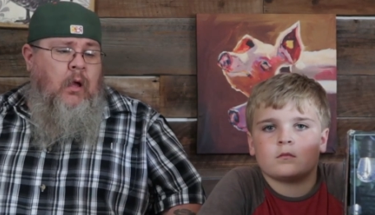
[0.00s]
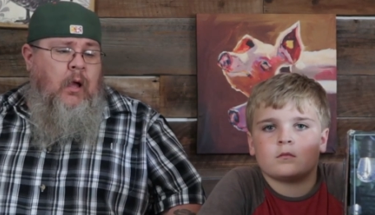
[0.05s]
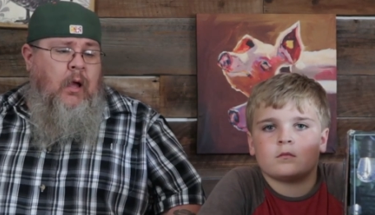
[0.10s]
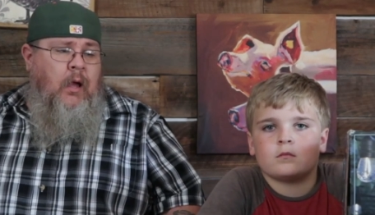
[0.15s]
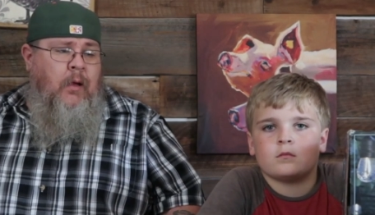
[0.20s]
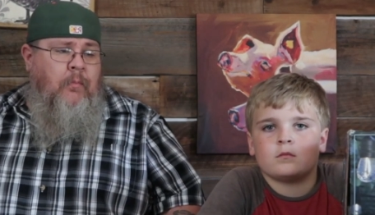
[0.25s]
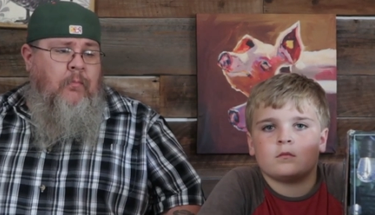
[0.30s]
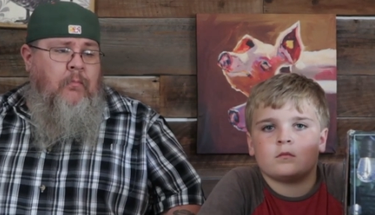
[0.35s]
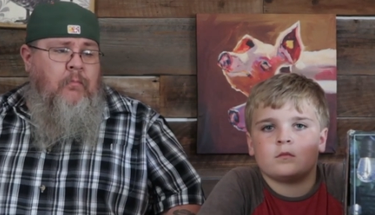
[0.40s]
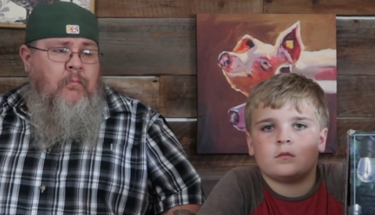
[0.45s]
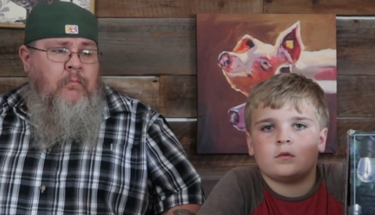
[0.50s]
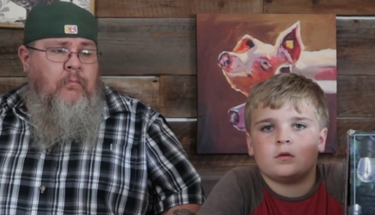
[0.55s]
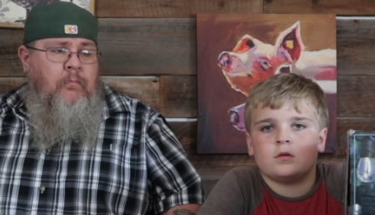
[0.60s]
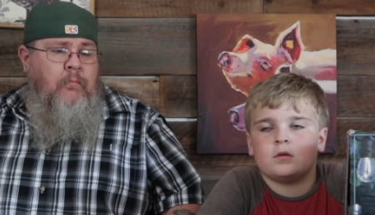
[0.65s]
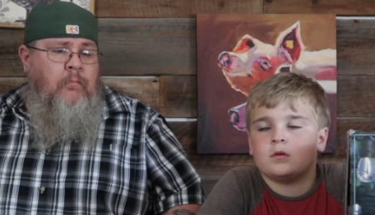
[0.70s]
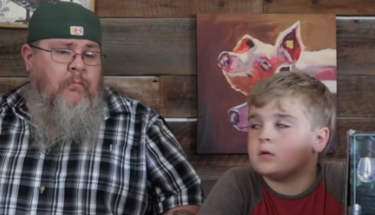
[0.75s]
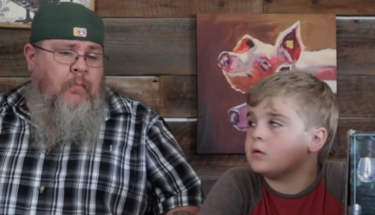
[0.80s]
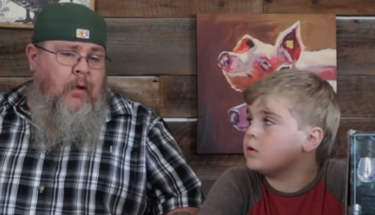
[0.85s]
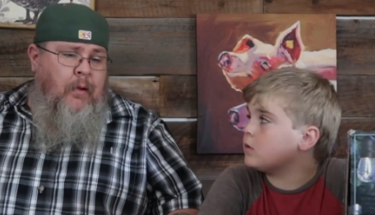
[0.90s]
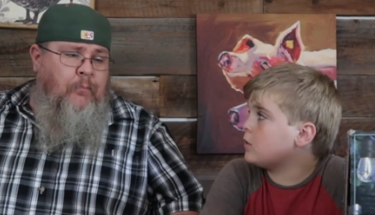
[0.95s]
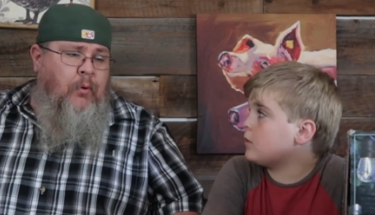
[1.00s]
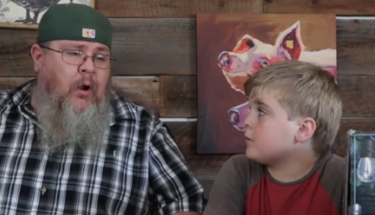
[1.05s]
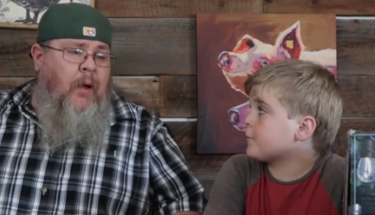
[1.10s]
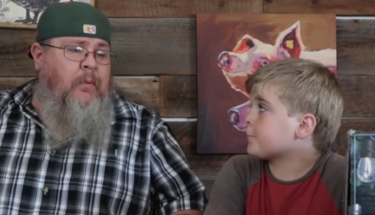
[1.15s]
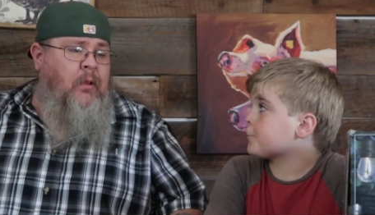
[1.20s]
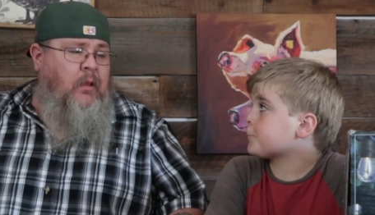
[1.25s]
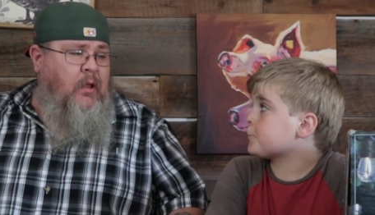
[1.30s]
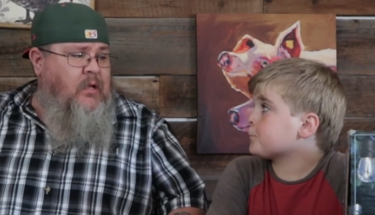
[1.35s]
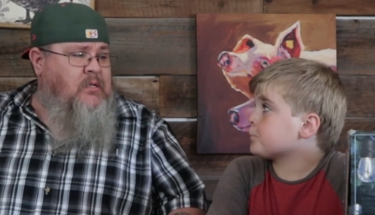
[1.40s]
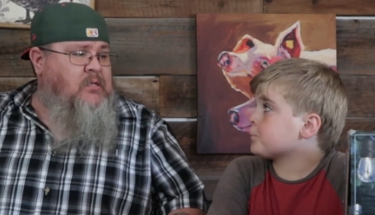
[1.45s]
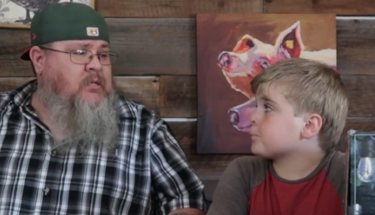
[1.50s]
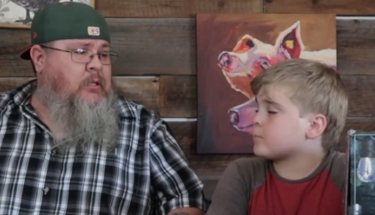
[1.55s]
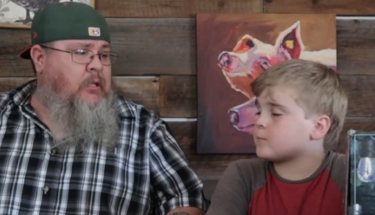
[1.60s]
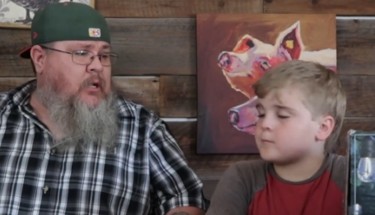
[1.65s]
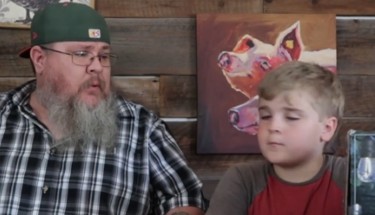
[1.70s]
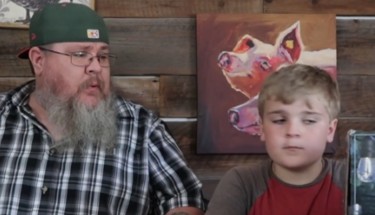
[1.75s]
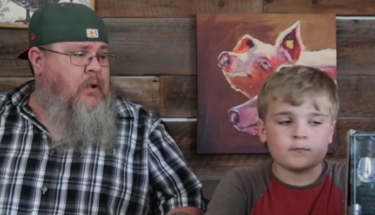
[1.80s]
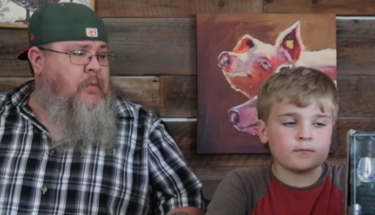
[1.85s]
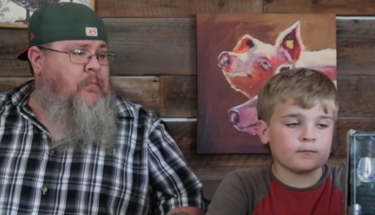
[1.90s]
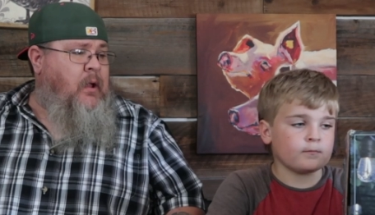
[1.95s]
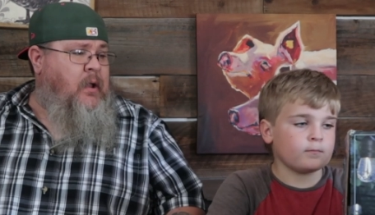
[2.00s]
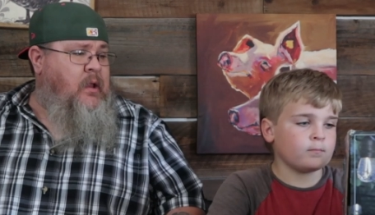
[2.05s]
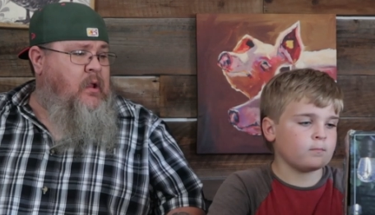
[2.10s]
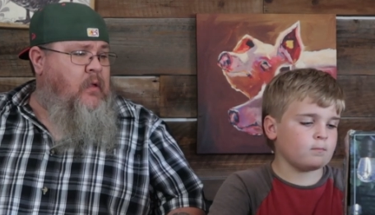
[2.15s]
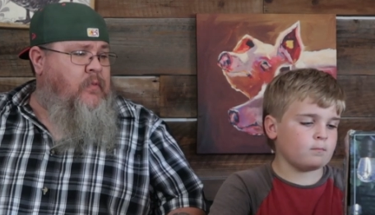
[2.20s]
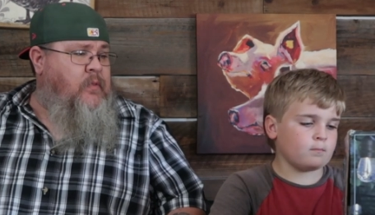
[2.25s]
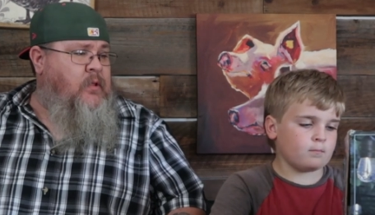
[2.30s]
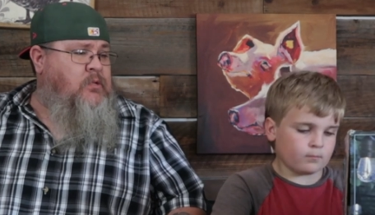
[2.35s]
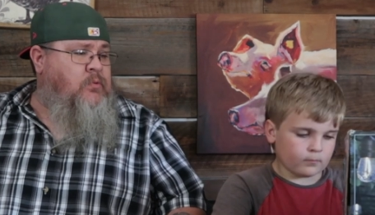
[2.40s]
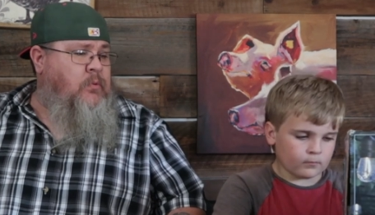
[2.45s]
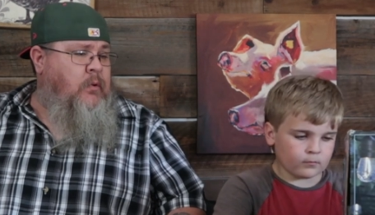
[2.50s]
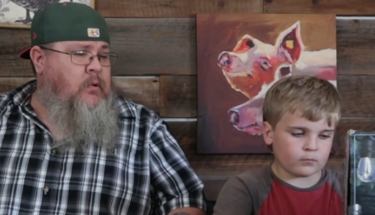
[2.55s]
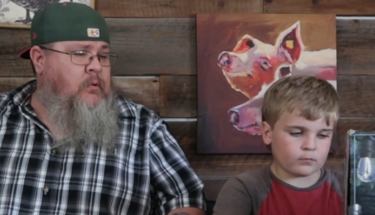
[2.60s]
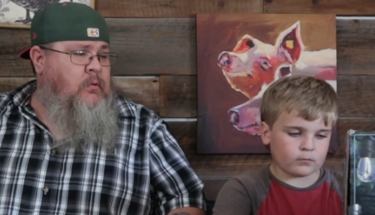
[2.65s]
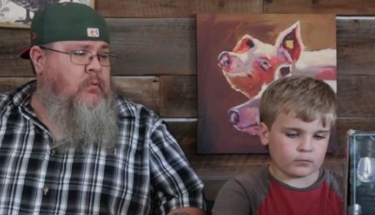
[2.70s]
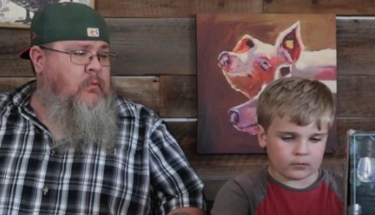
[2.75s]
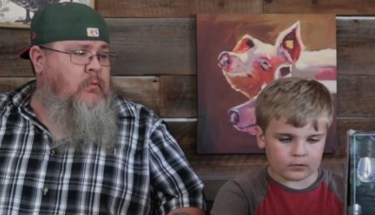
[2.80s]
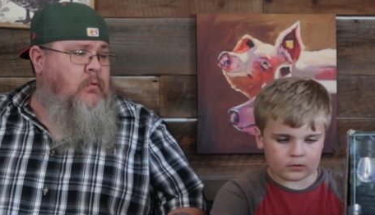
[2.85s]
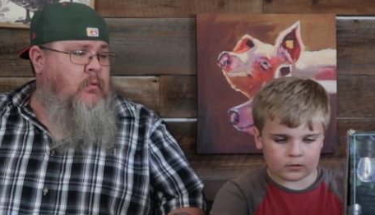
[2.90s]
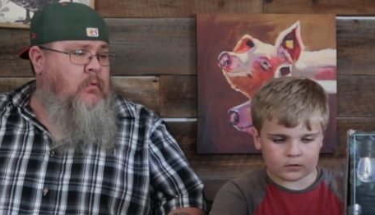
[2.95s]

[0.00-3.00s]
Speaker 1: I probably lost a little bit of money on this one.